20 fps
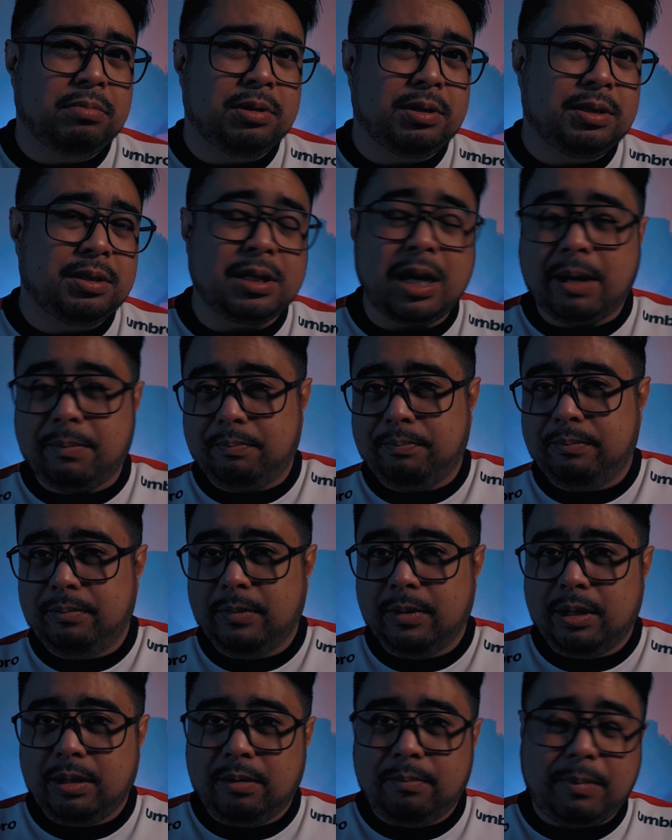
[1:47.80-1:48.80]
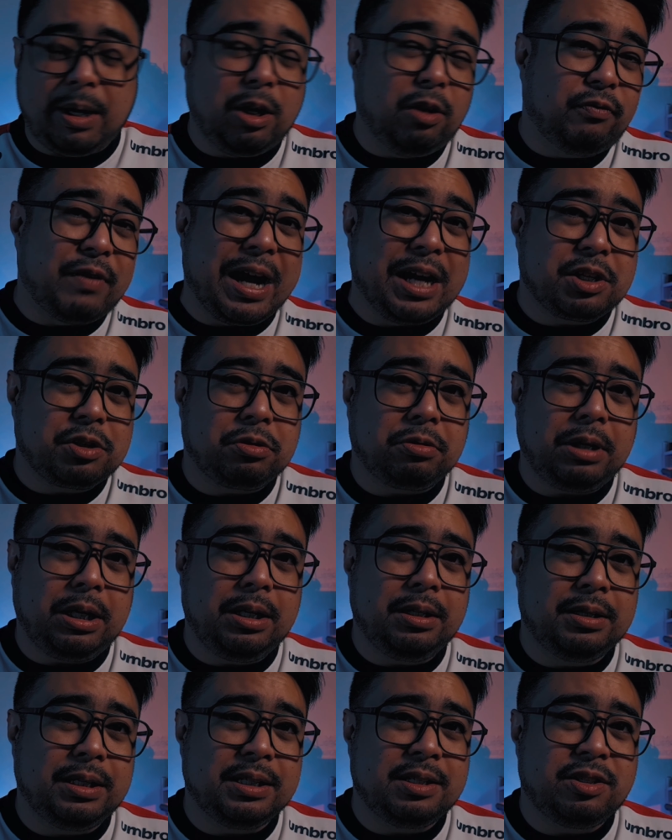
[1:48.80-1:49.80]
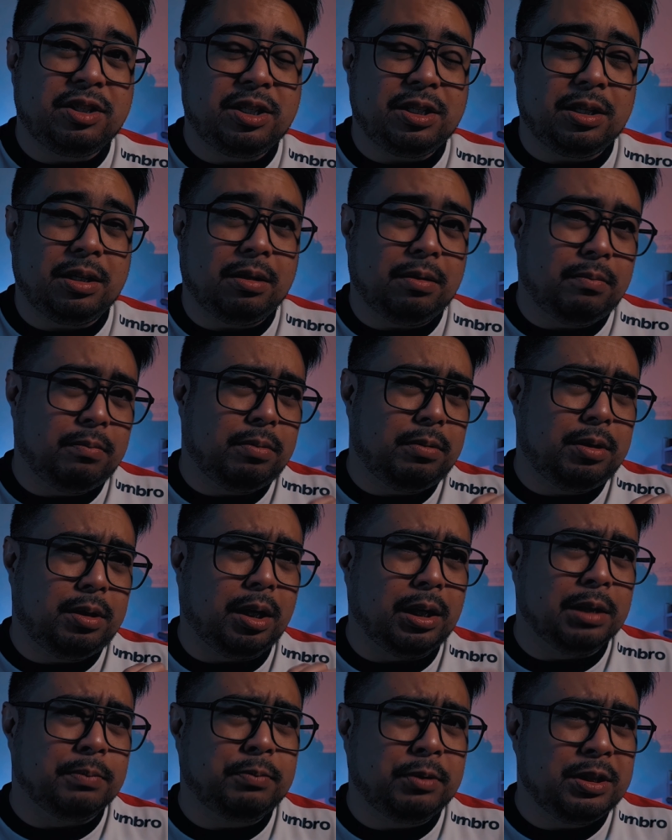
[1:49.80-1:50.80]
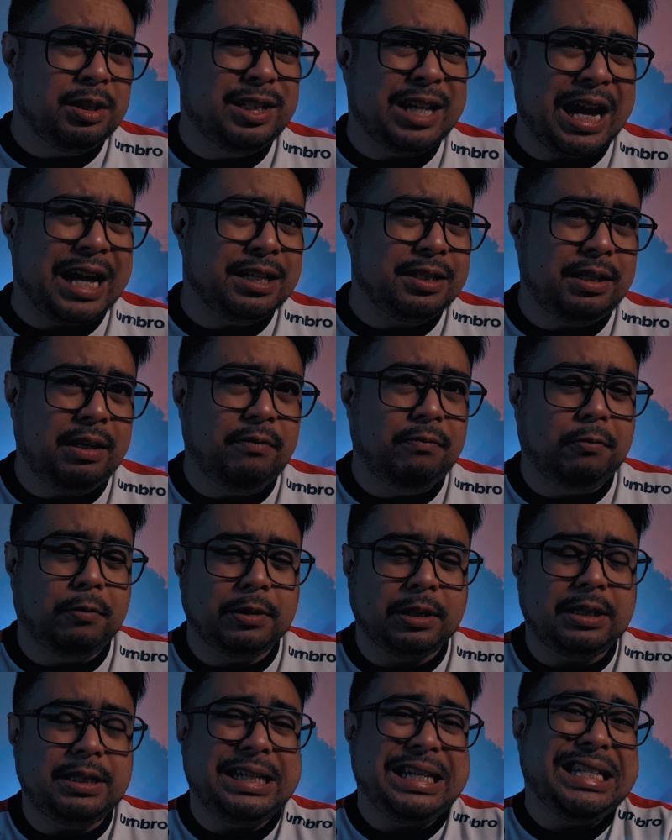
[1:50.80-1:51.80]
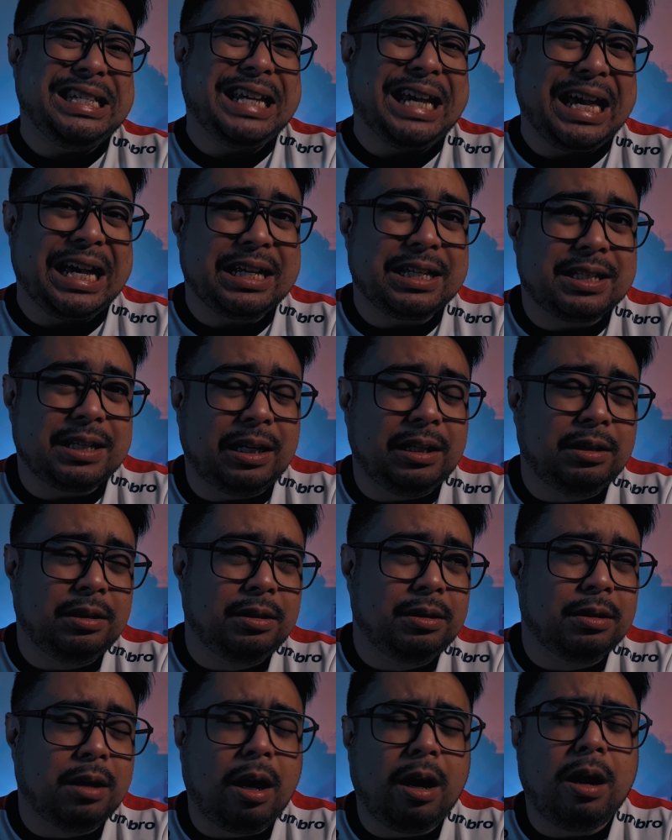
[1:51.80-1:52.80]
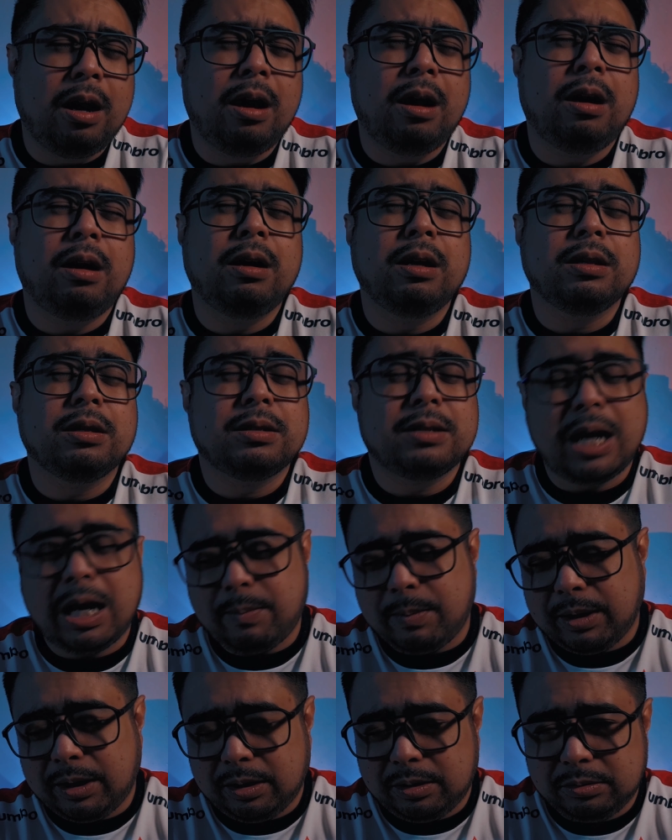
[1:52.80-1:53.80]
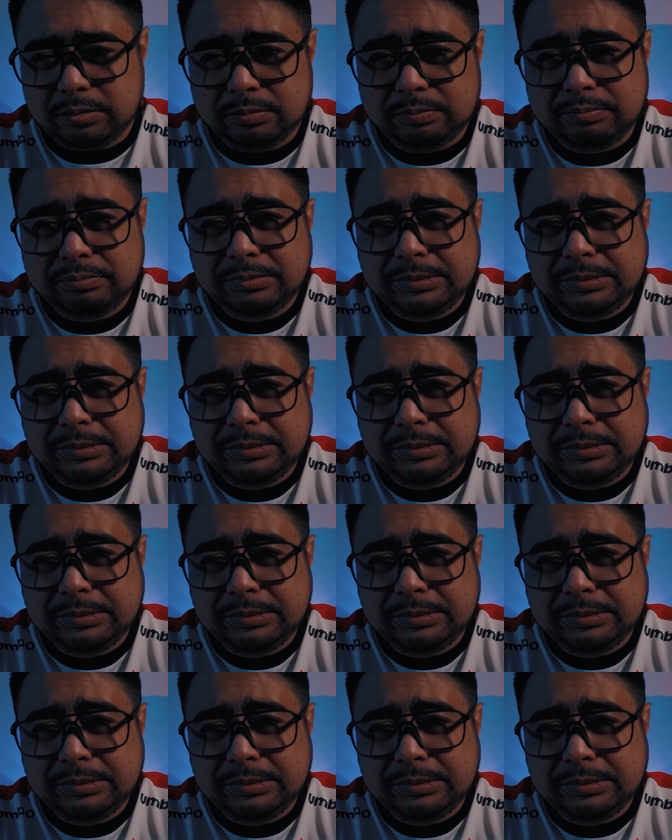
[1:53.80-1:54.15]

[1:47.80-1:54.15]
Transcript: stopped manufacturing this carbon chassis for the TZX a long time ago.